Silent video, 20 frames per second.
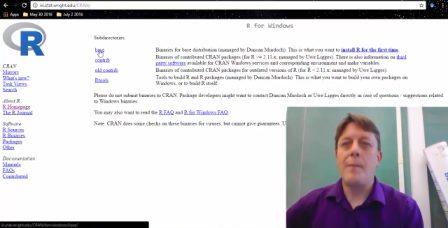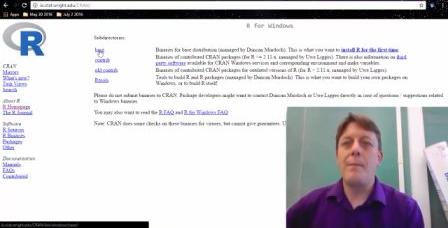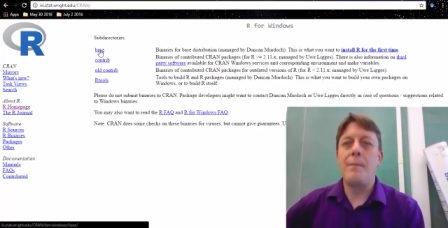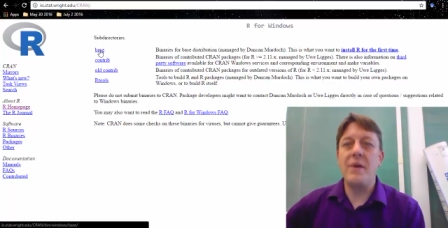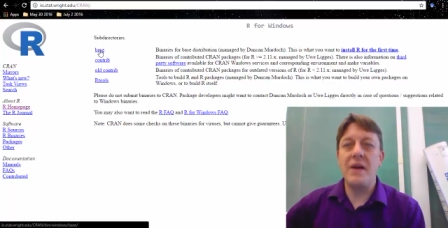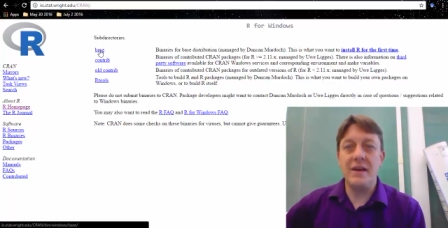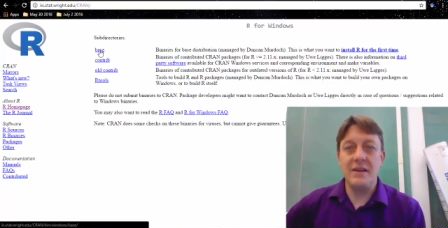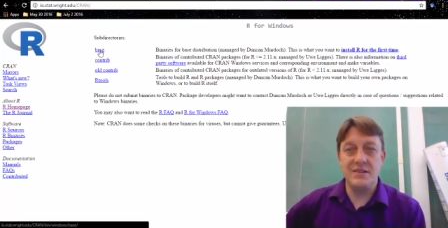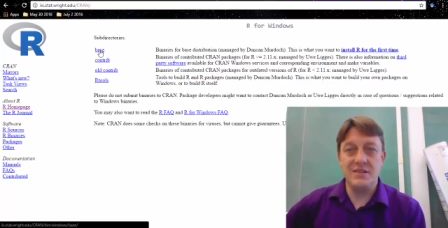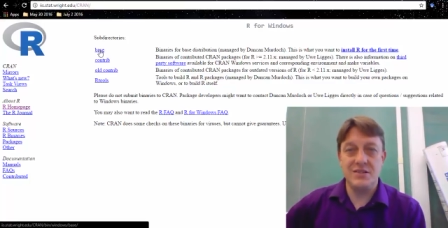
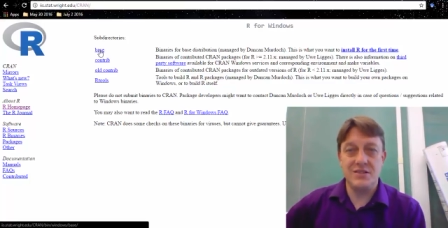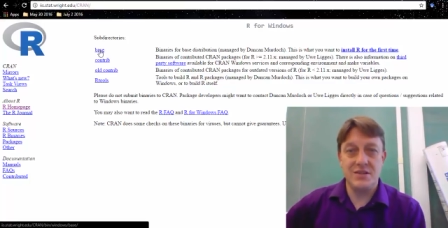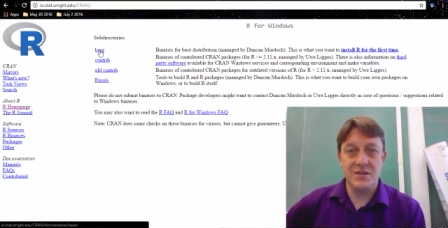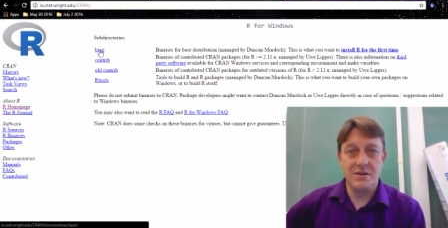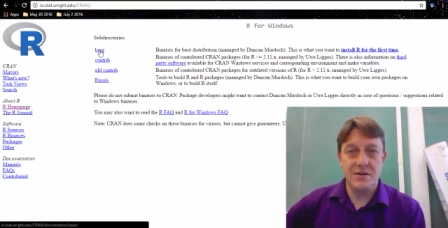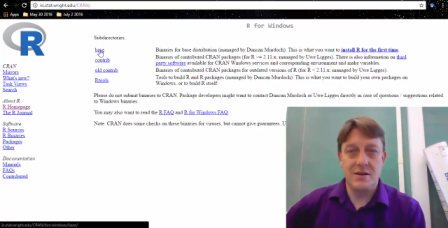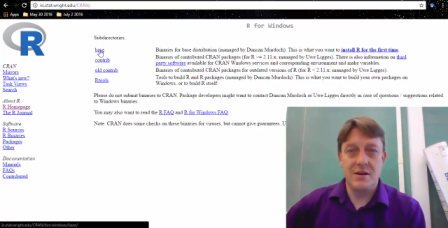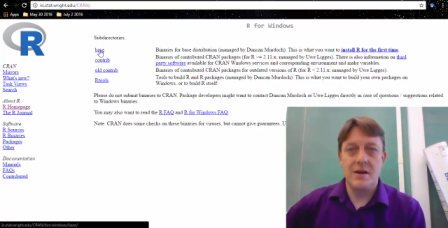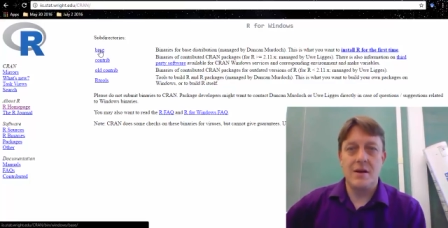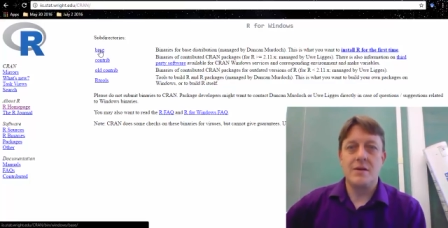Base.
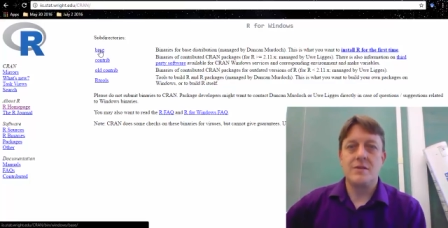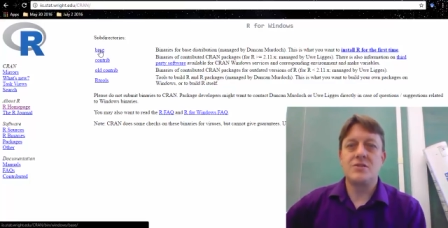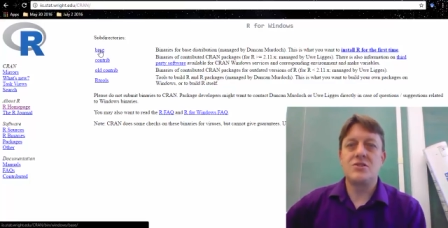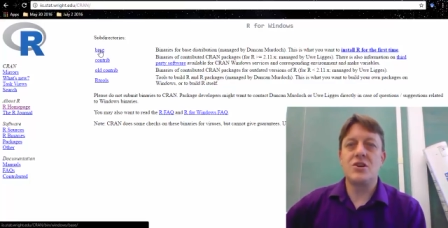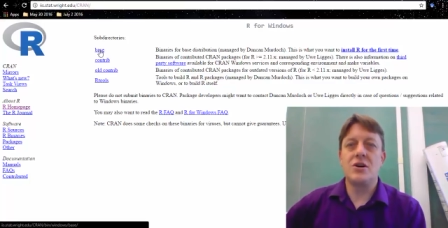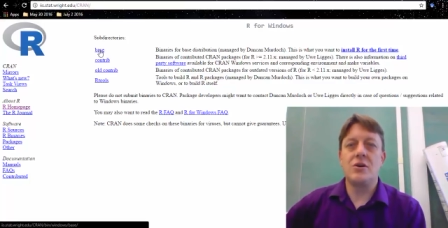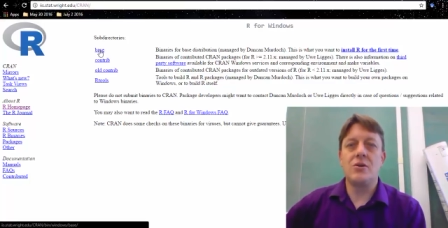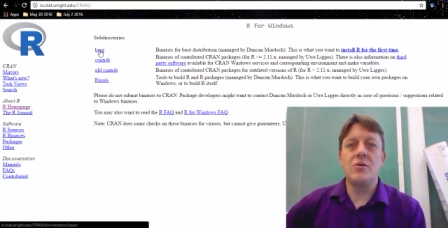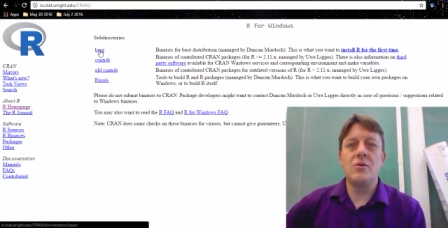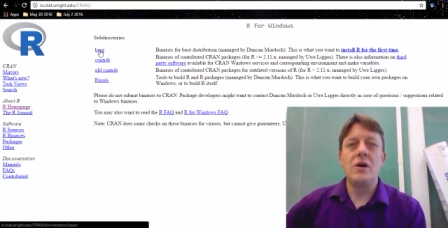
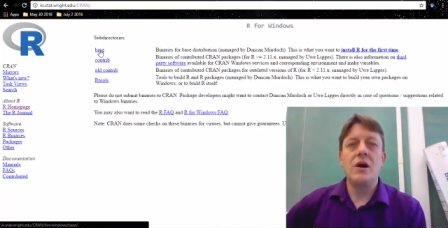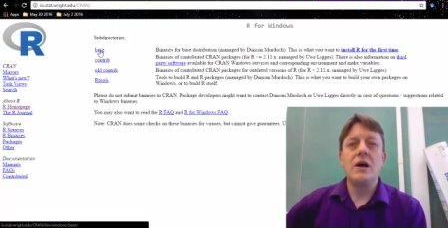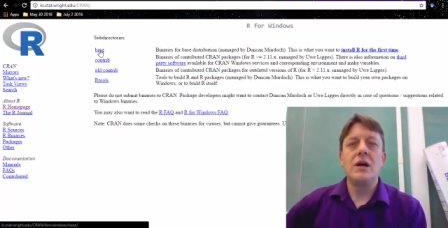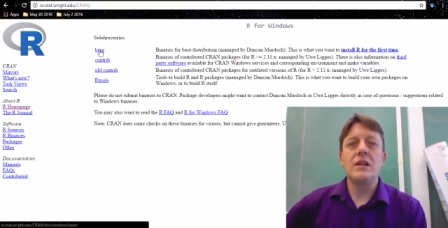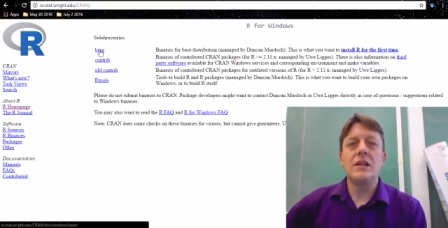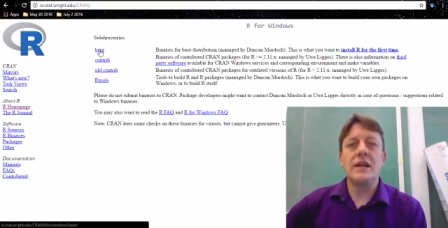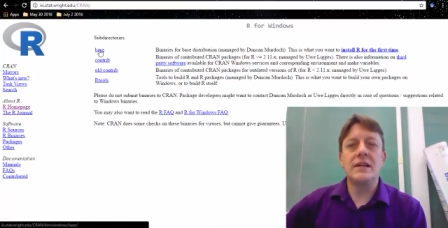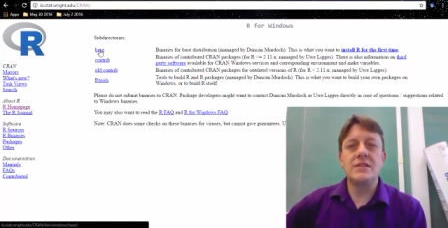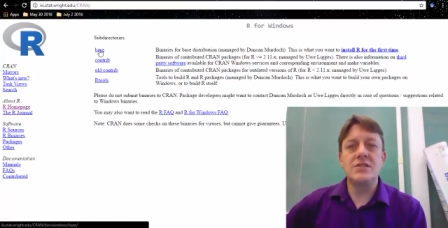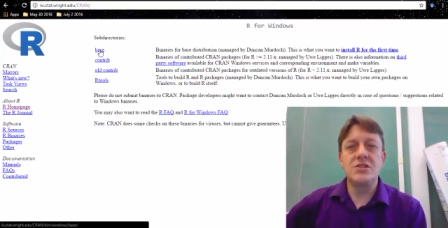So
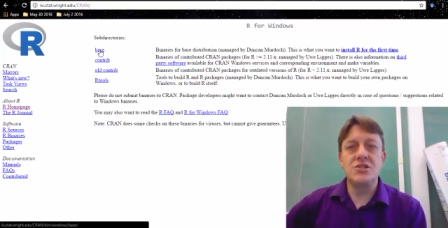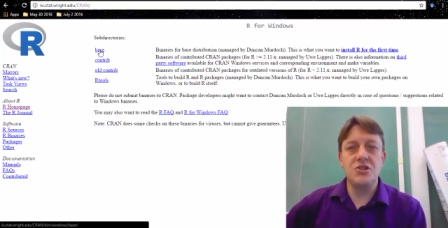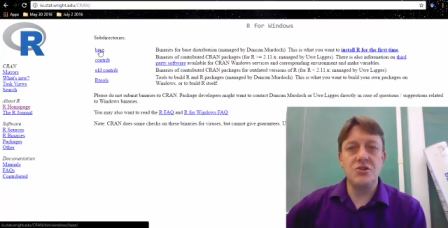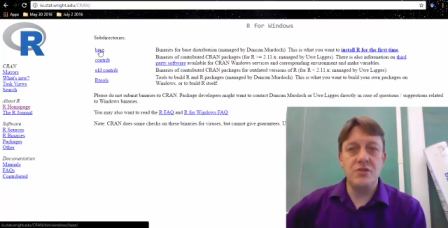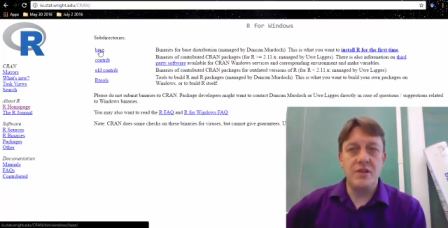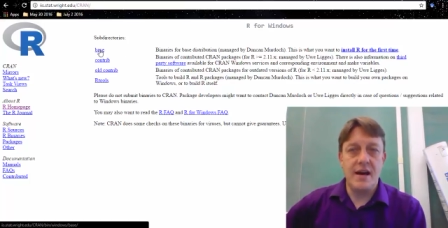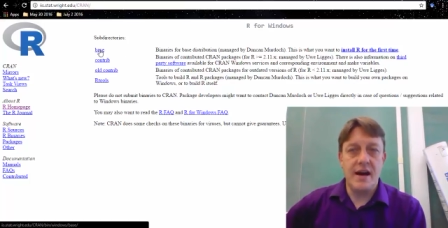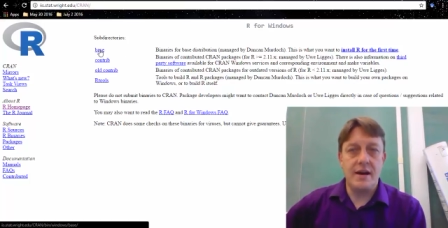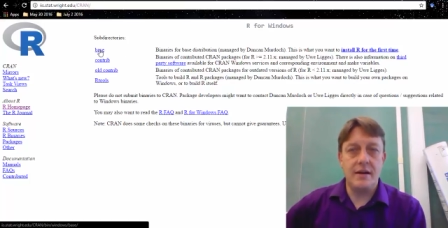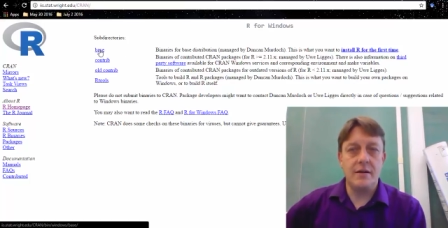let's do
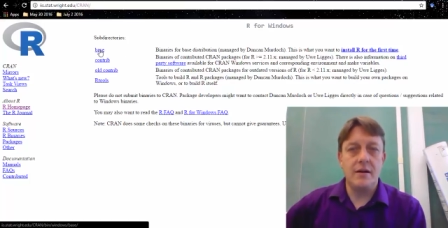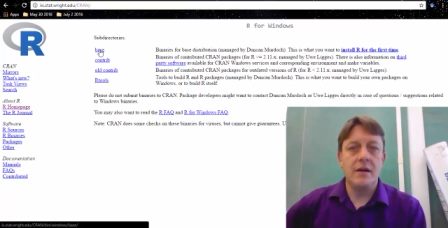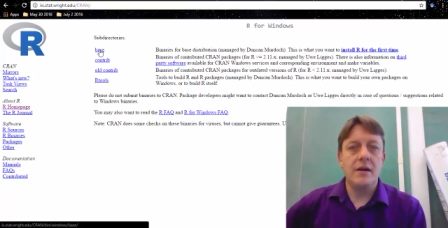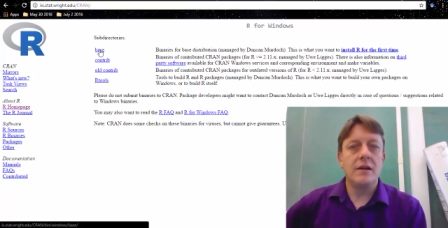that.